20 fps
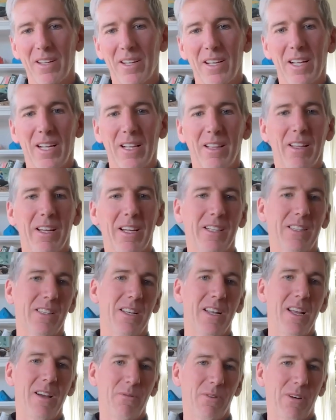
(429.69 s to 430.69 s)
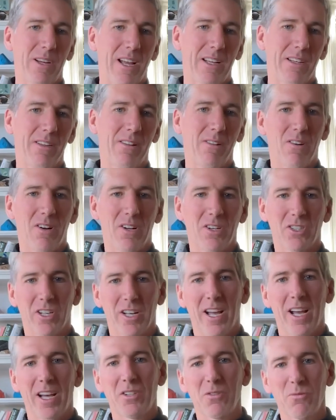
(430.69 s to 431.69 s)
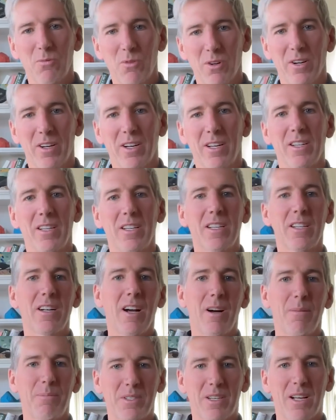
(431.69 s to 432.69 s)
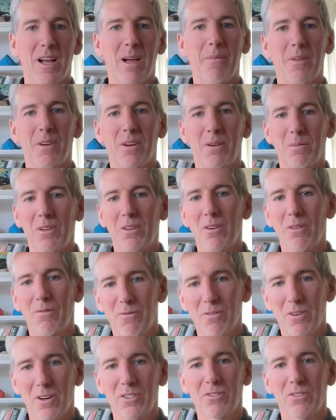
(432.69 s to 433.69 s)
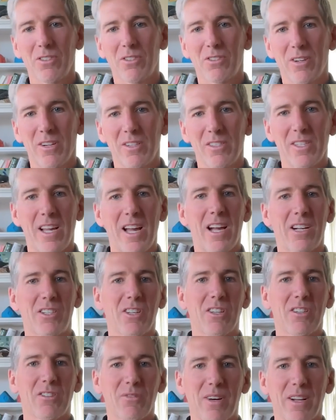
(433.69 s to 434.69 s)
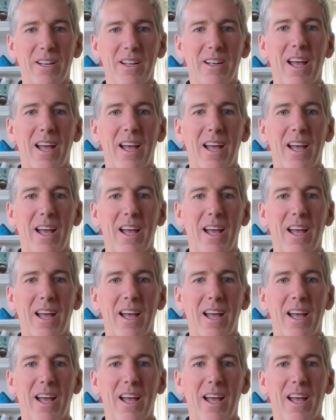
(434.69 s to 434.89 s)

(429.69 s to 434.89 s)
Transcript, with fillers: Yeah. Like the network had to launch, it had to work, it needed uptime, there could be no fraudulent transactions, right?